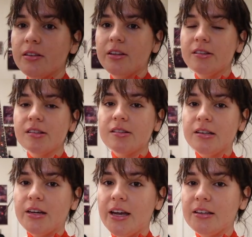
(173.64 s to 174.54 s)
This is
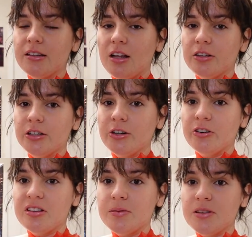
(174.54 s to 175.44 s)
an $8
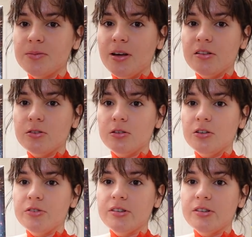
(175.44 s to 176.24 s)
Christmas puzzle of